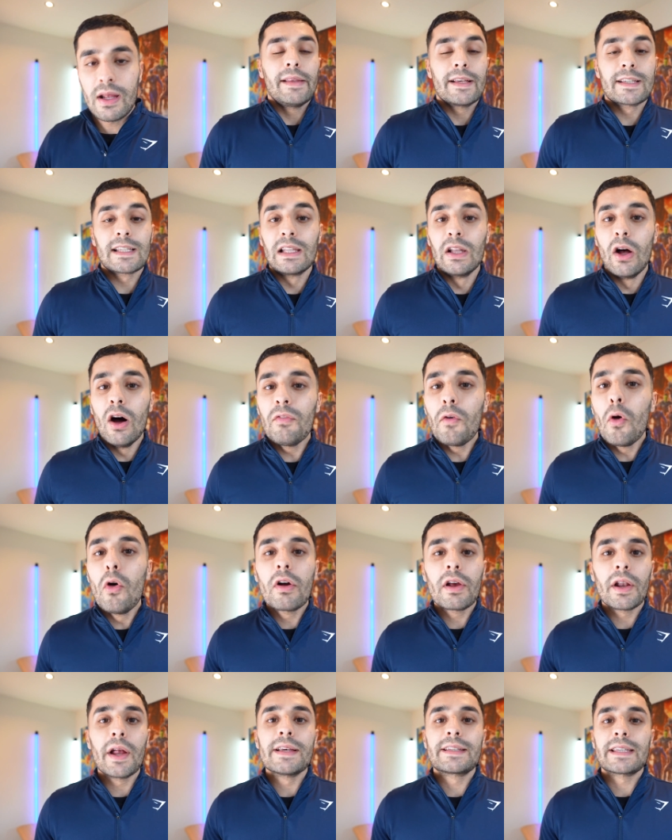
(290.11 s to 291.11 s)
And there's a lot of
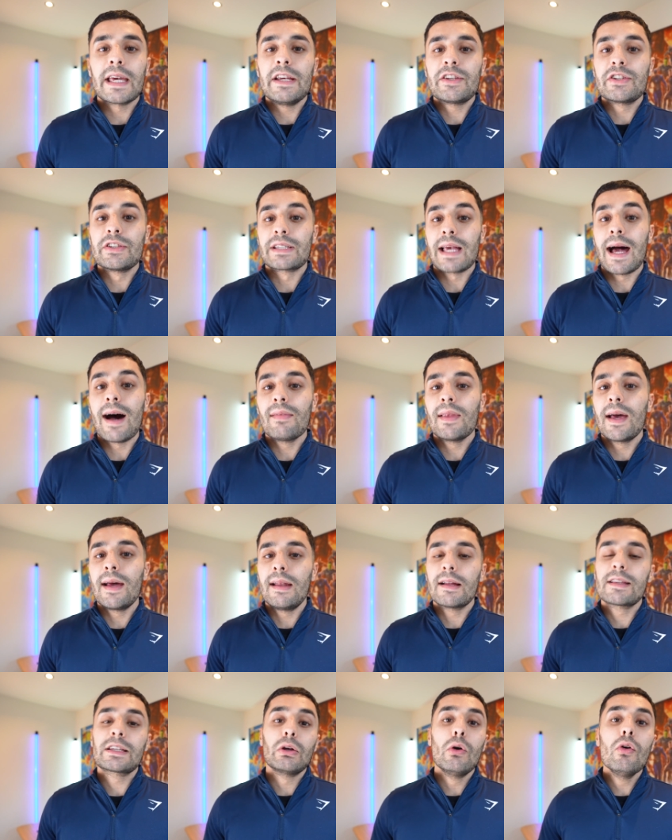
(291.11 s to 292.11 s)
organizations out there
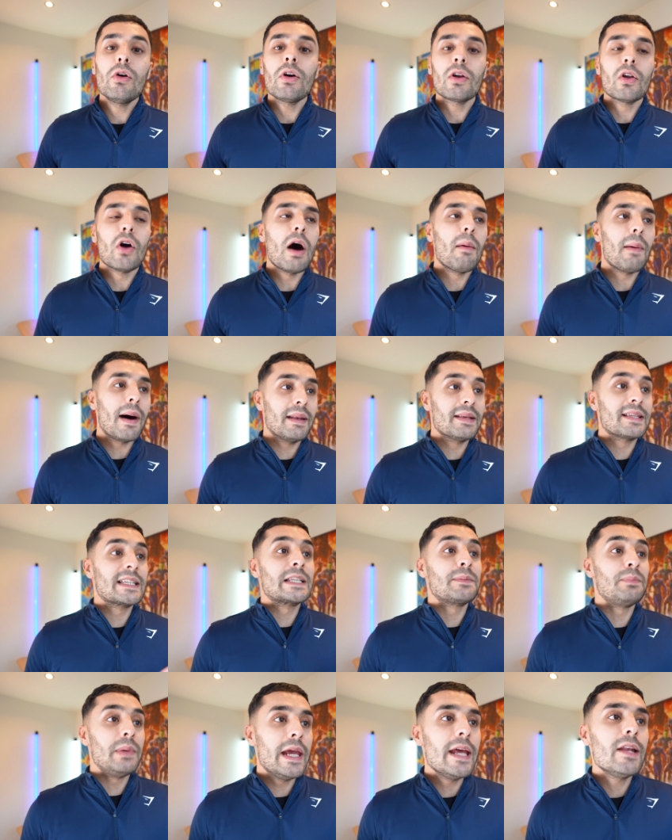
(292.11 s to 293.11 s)
that talk a lot about the
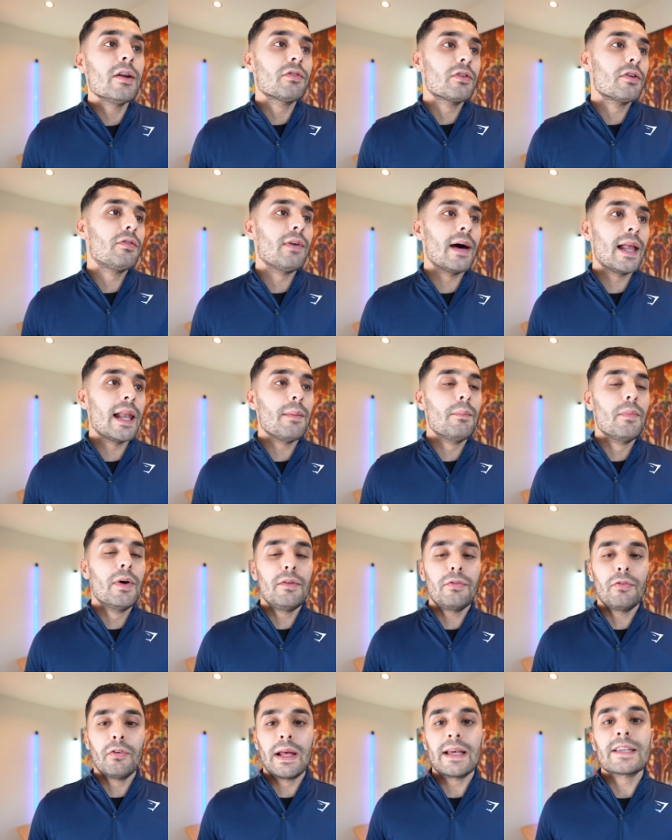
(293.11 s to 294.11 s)
speed of
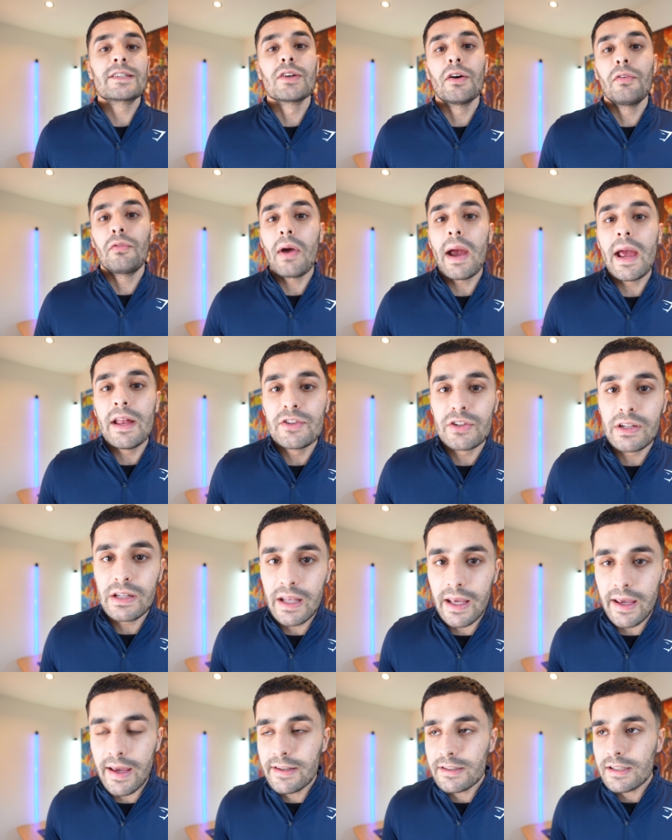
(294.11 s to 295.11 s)
development for their software
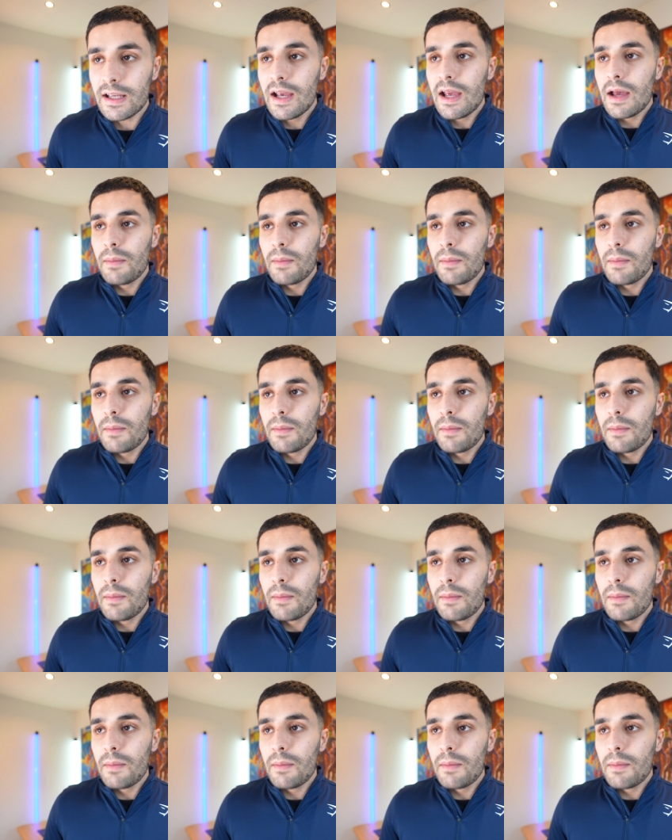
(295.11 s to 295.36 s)
engineers,